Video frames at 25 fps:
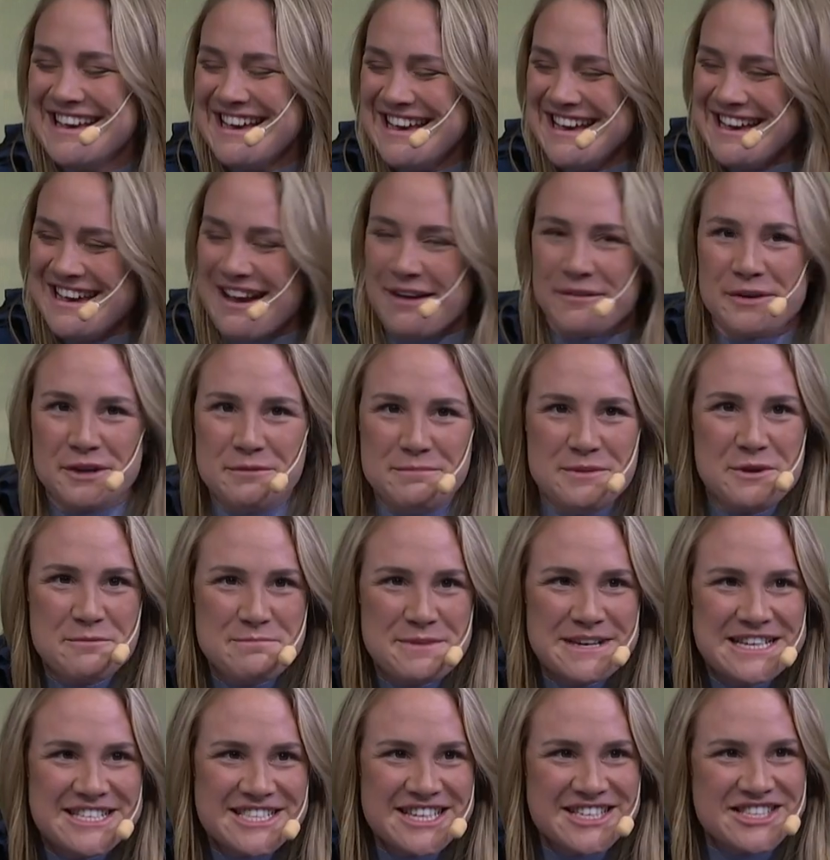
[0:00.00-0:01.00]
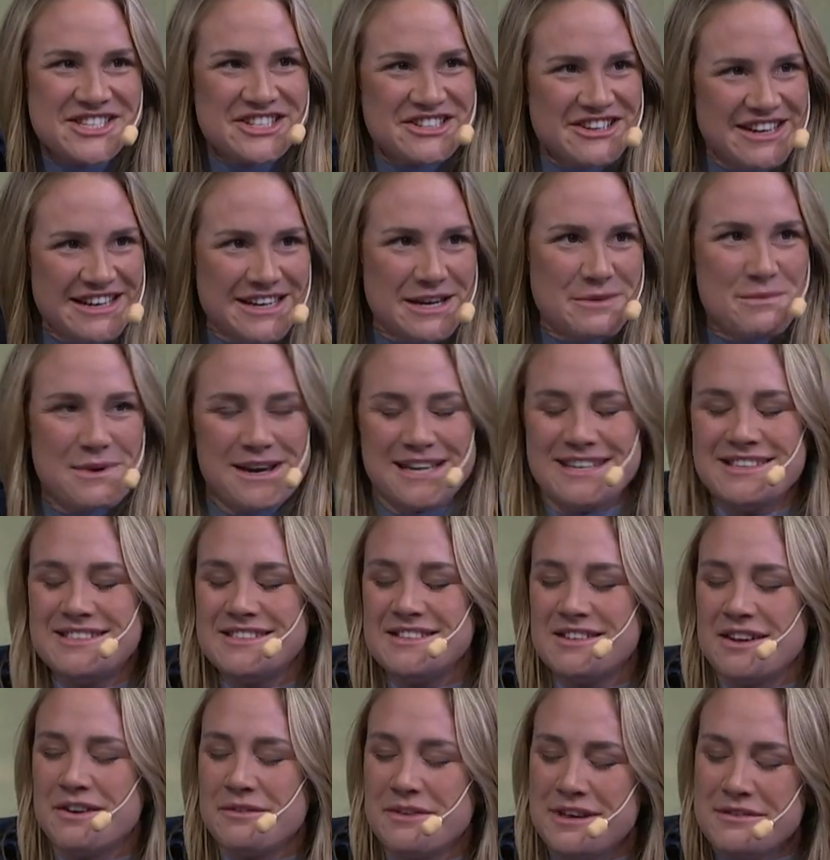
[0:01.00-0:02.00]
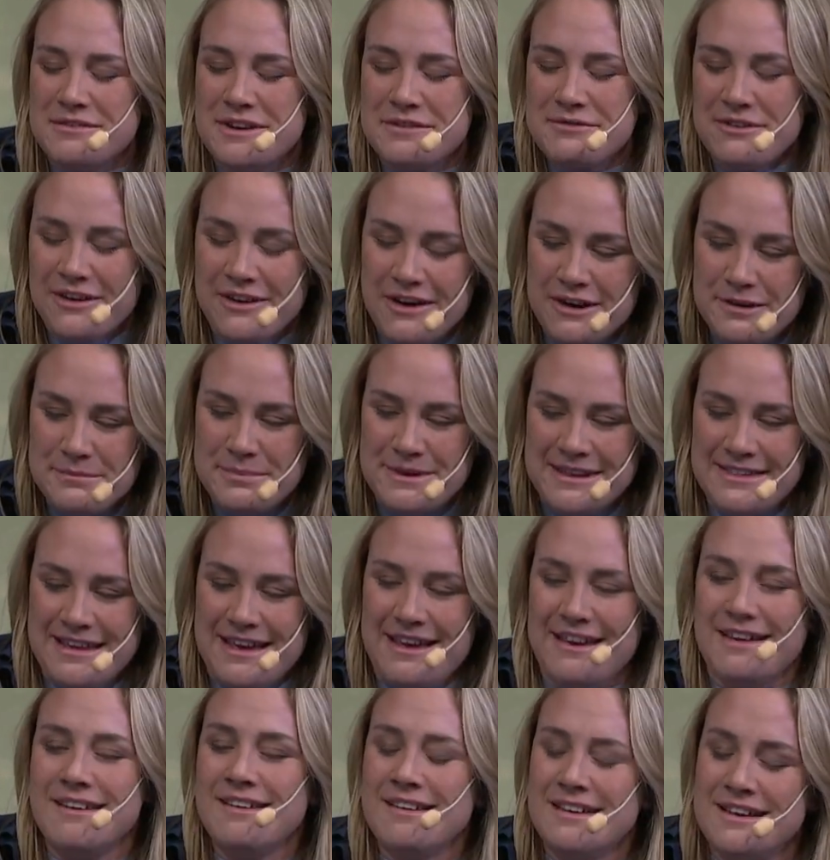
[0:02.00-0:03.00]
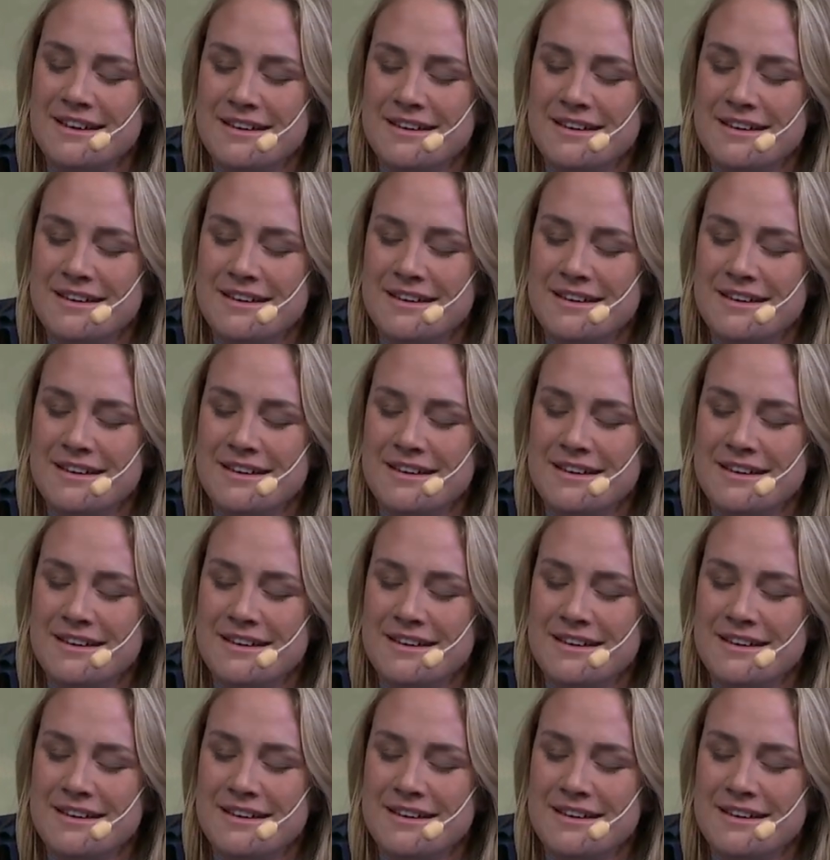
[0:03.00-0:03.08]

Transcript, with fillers: I'm going to be your big sister anyways, you know, even if I can't be there.